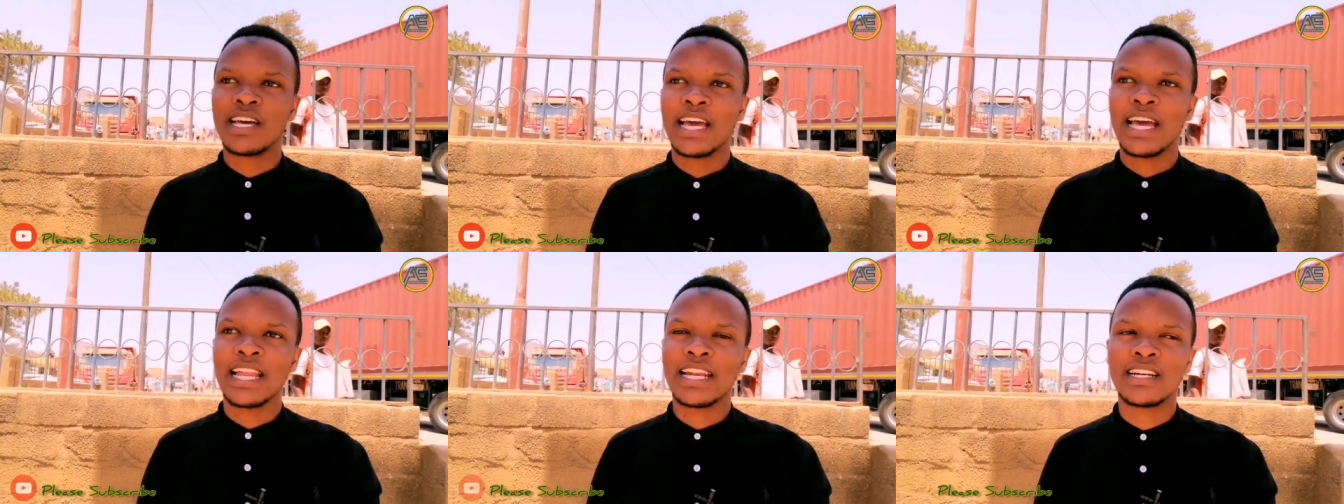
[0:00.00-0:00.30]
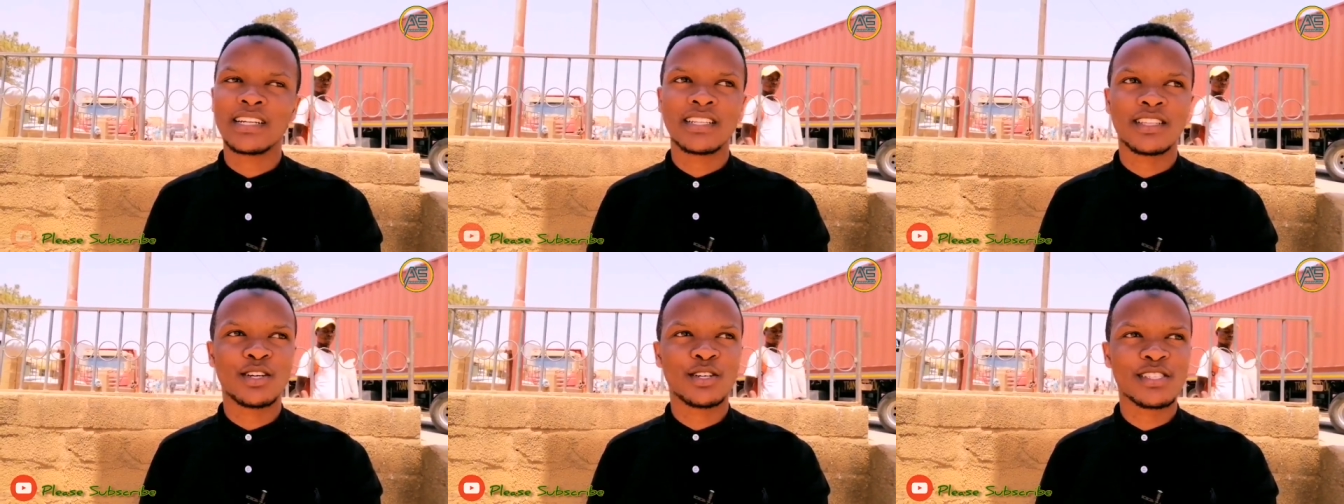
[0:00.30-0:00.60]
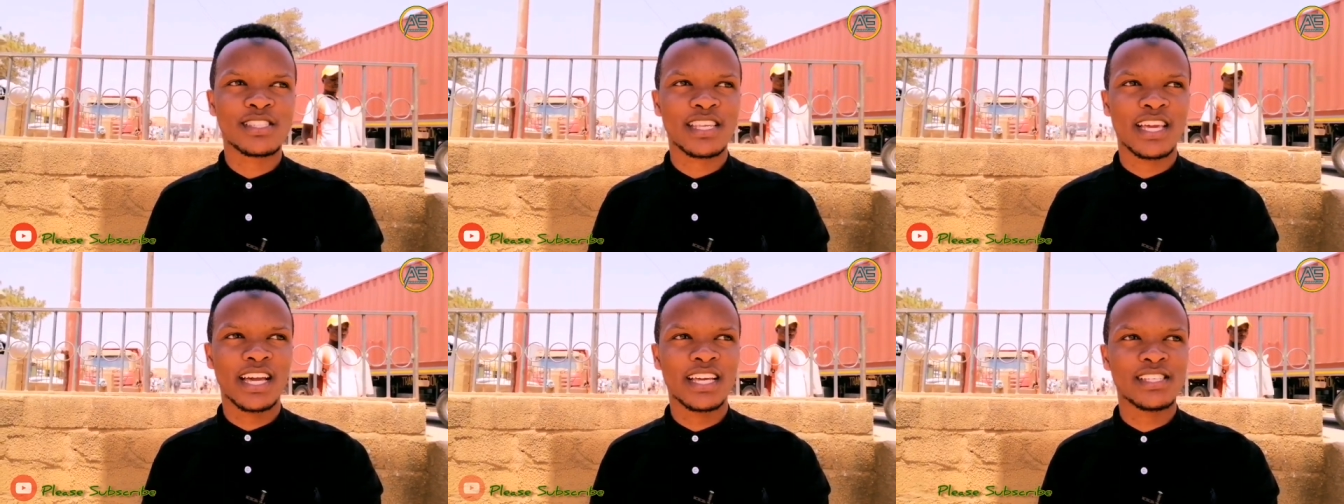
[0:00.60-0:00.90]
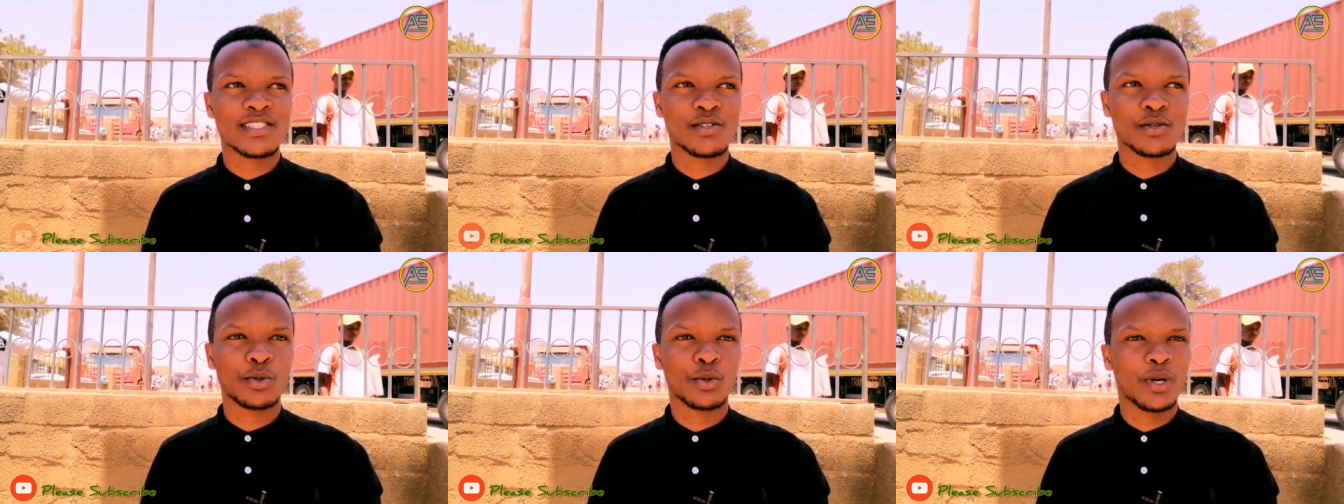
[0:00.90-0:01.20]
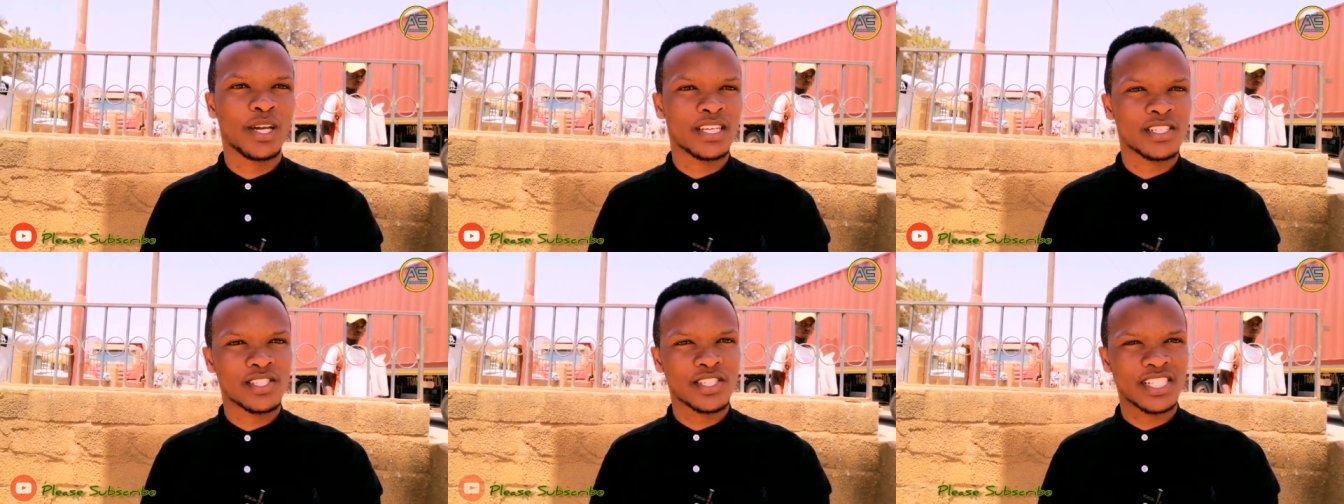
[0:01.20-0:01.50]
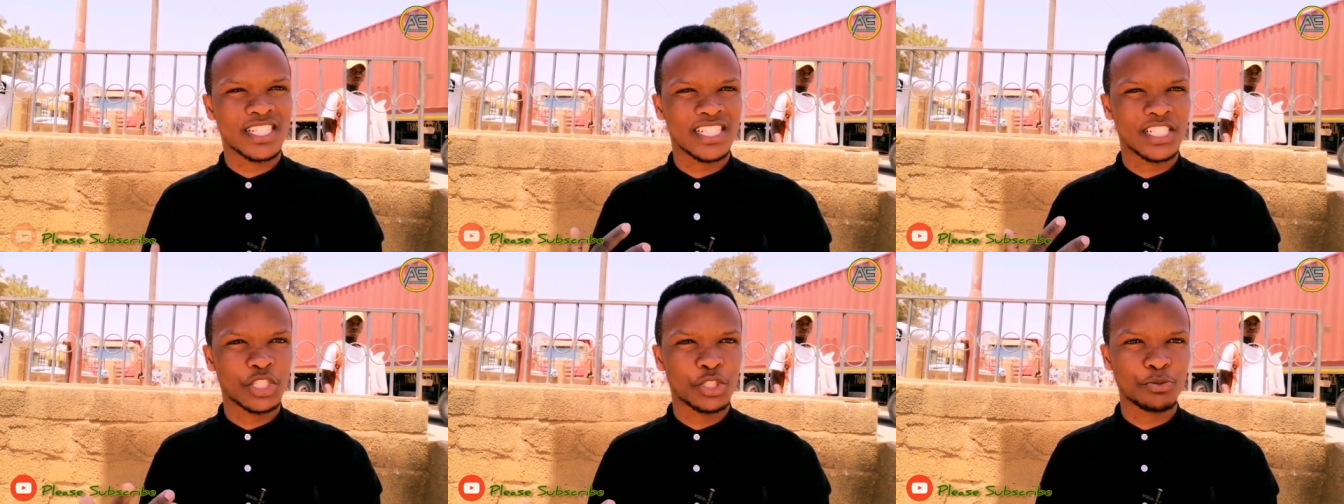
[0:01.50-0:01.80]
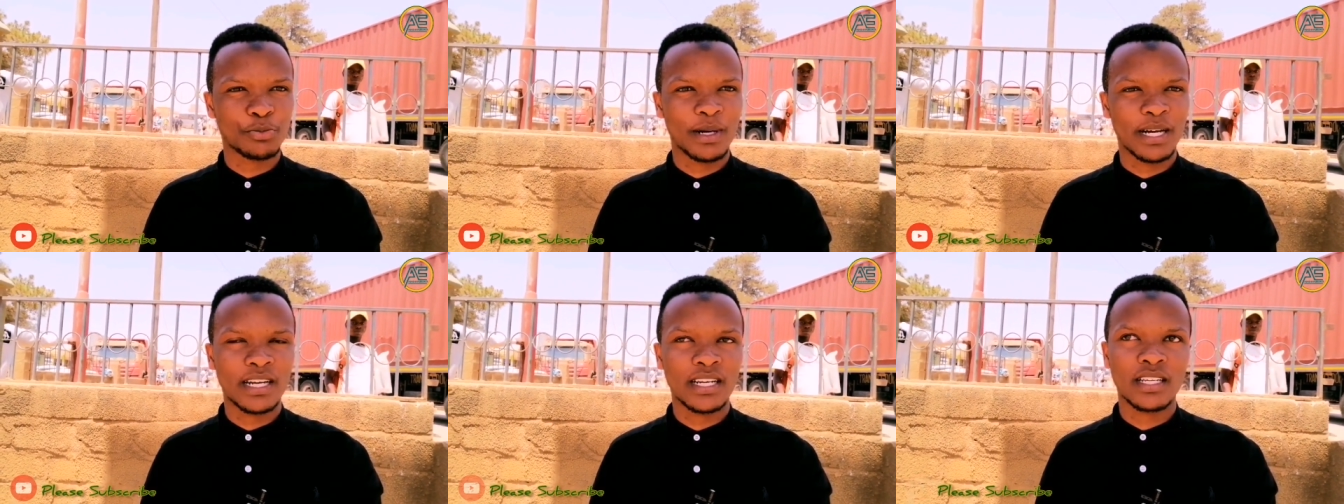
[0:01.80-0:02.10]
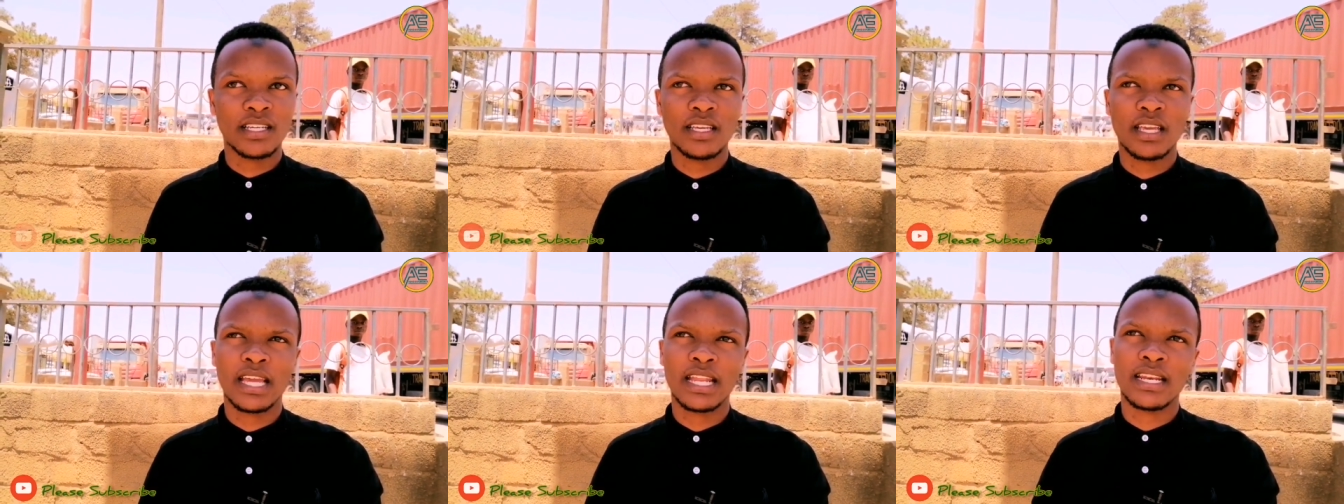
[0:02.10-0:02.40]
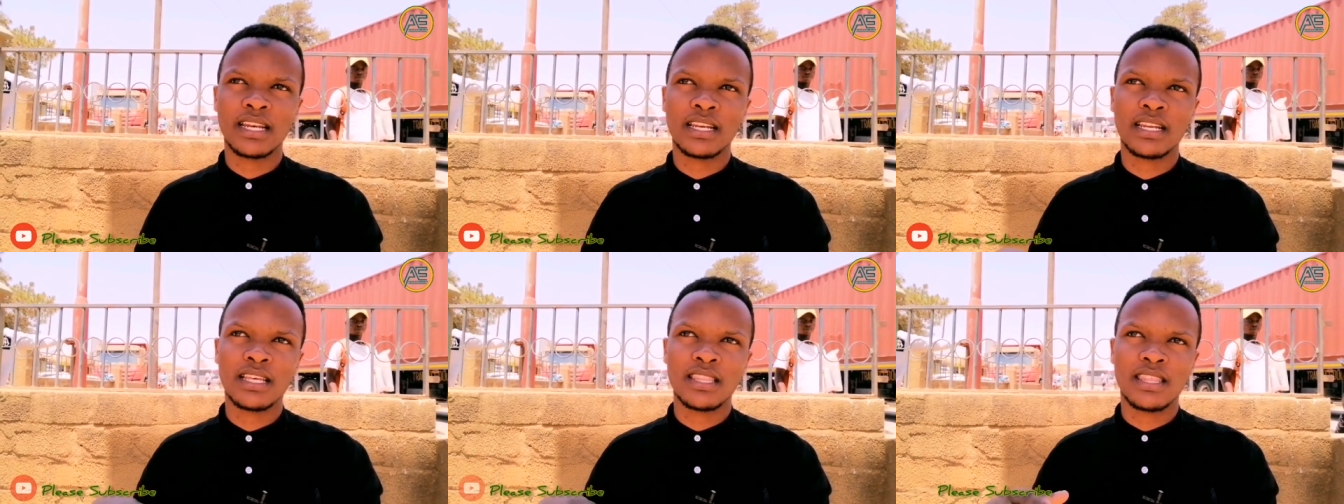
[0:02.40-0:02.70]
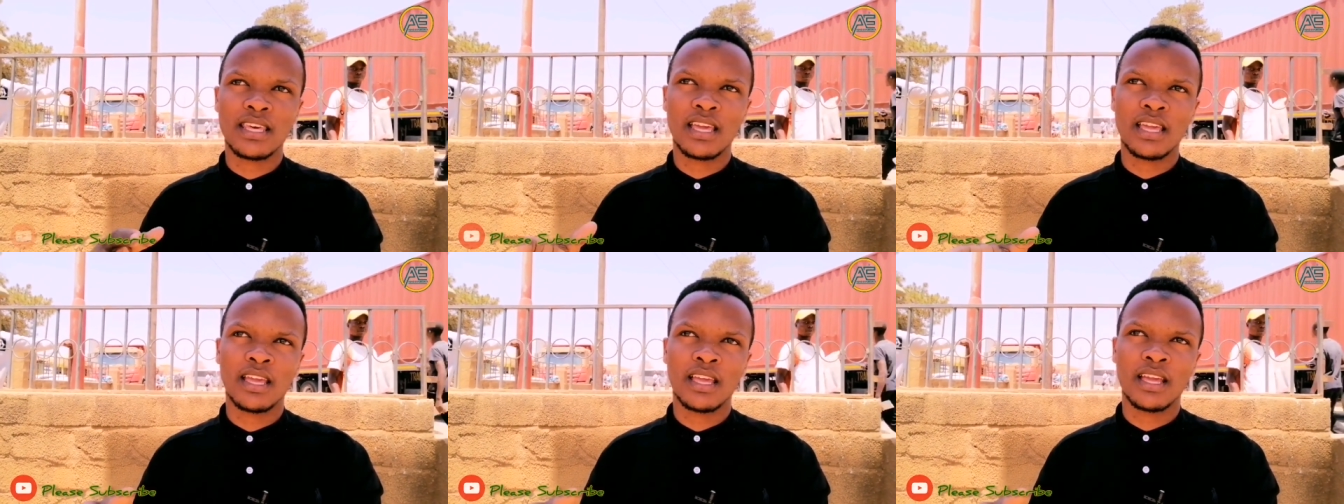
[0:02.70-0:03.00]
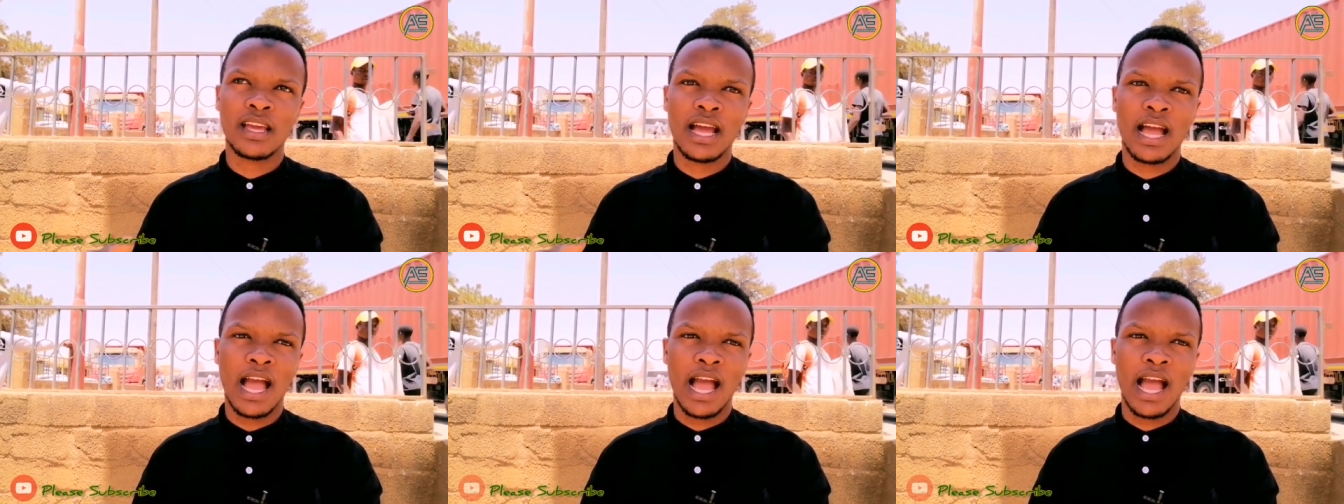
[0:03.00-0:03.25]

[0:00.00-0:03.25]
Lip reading: and those guys who exchange money and the